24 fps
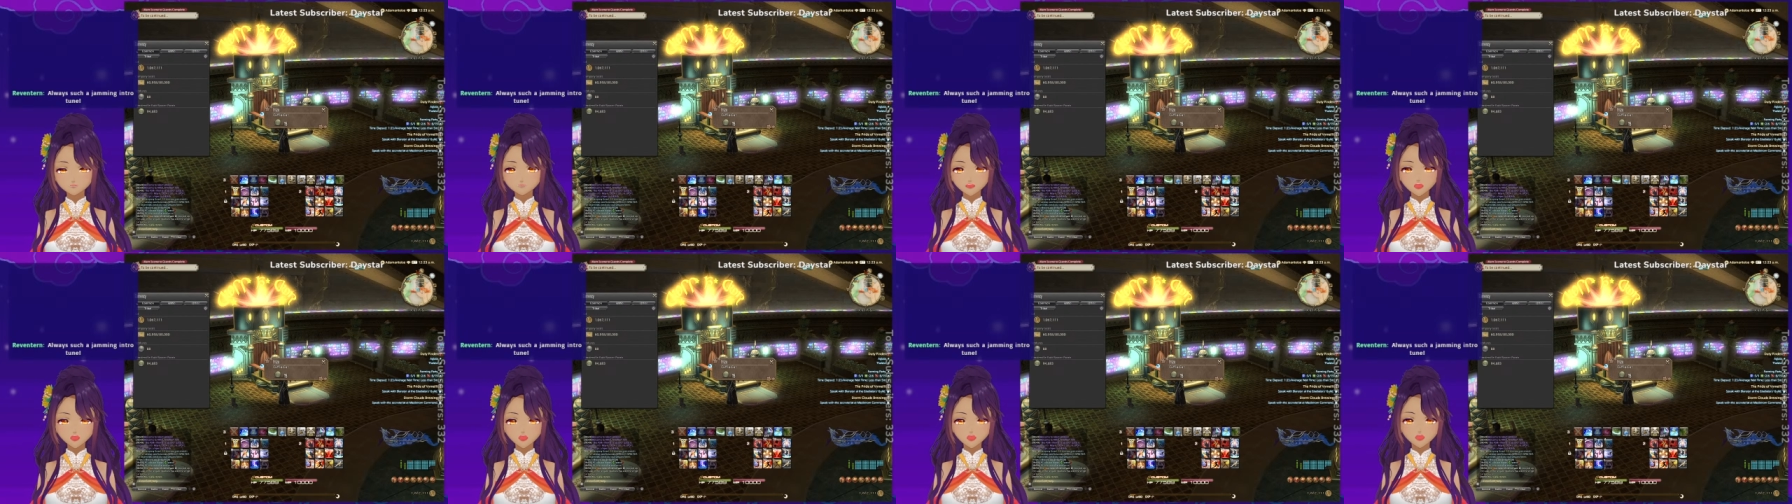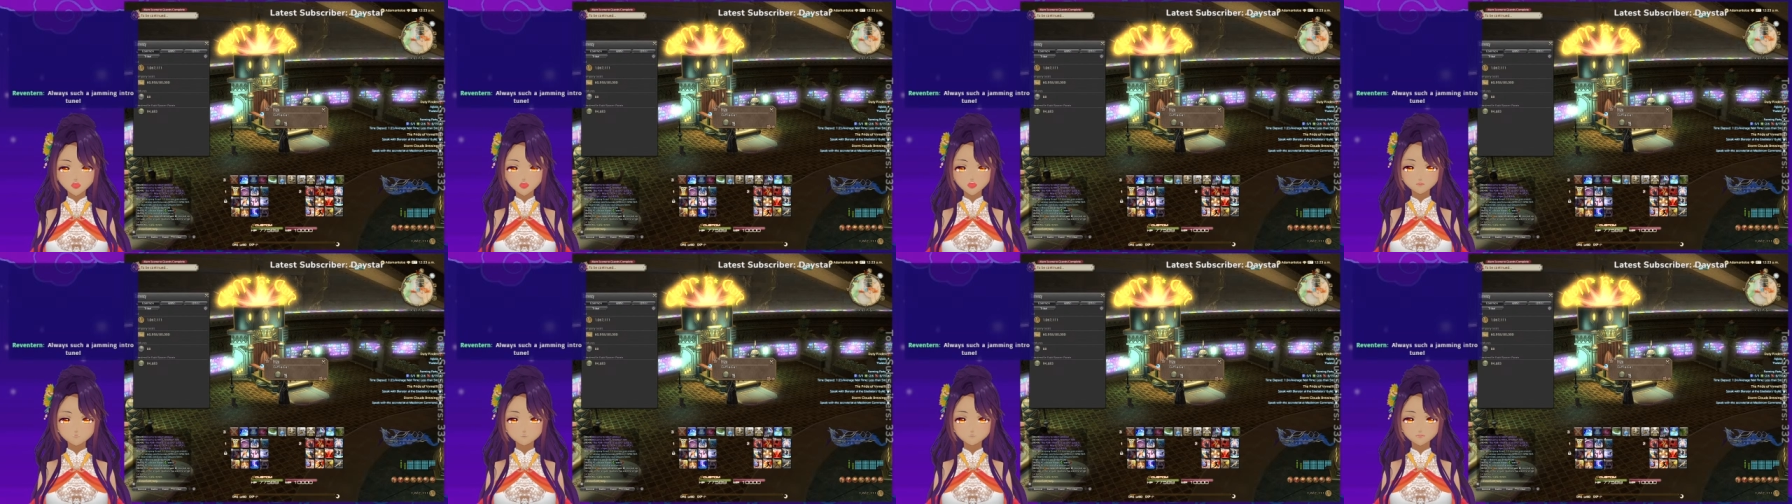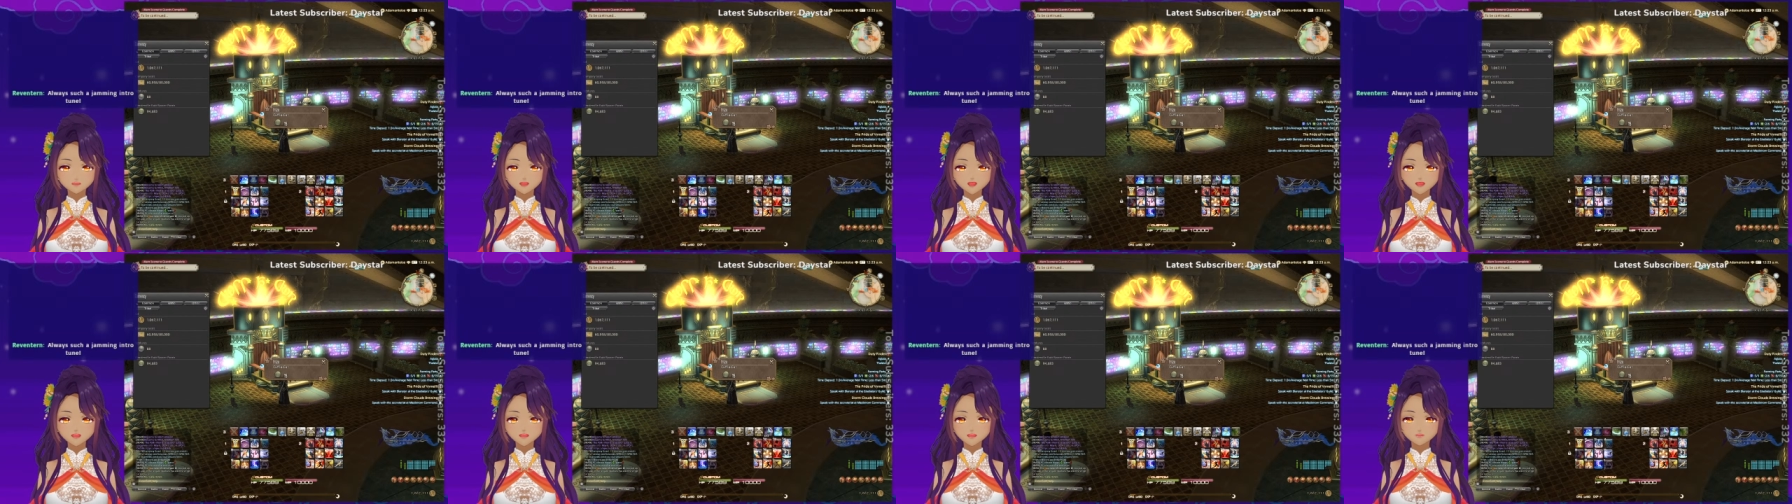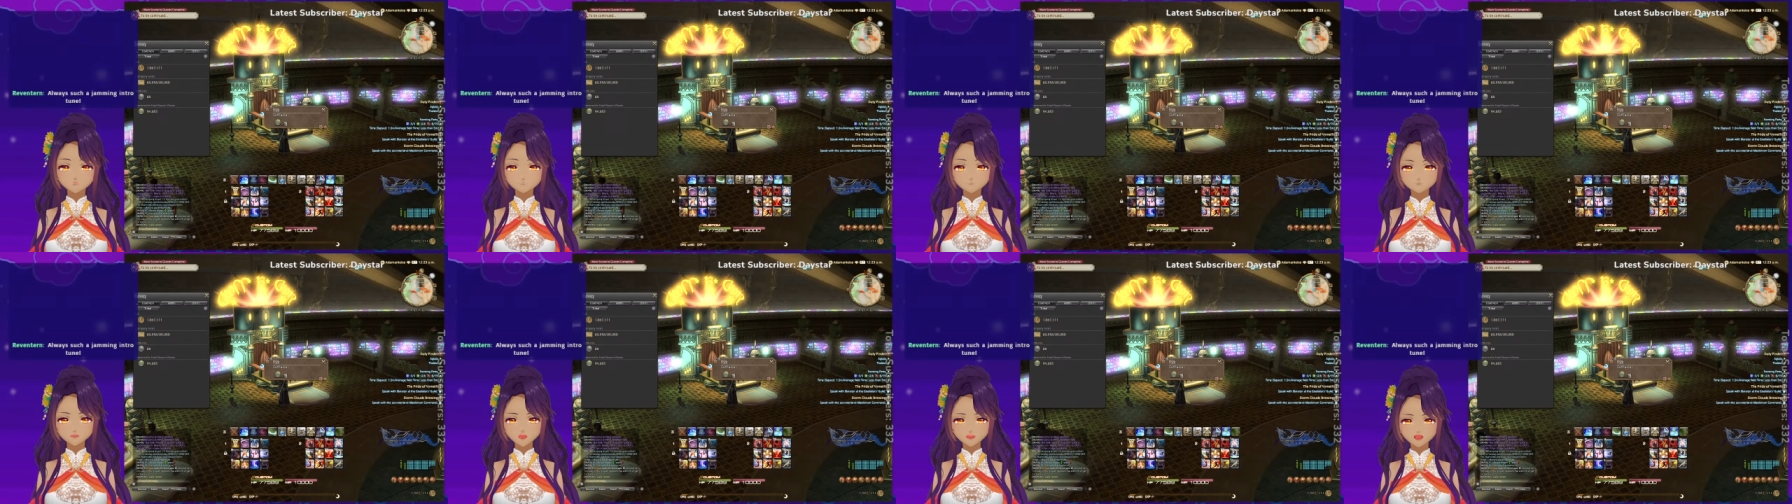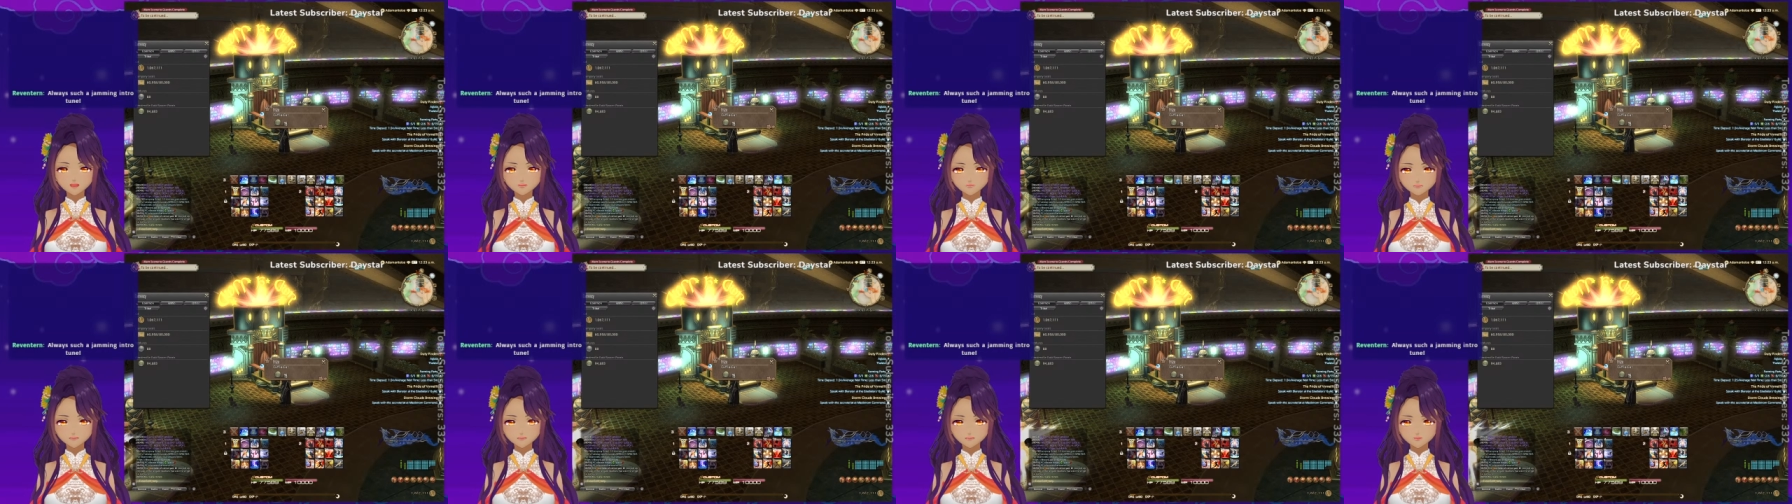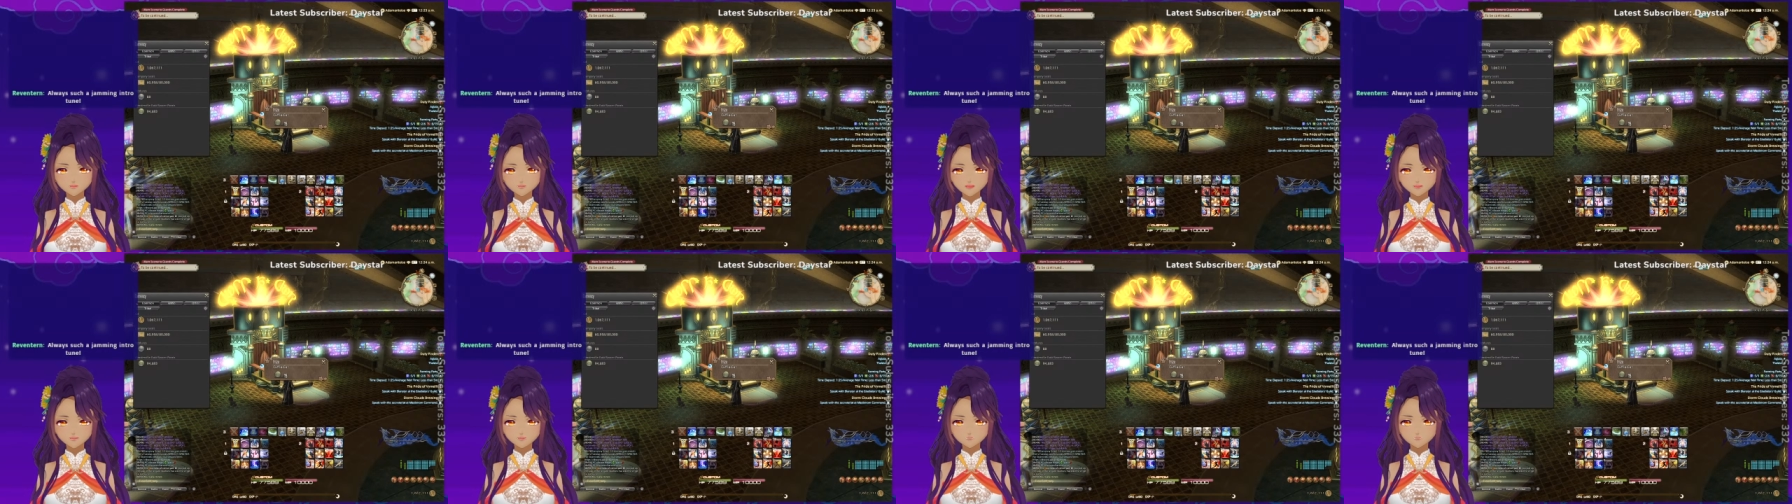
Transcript: No. Wrong. 400.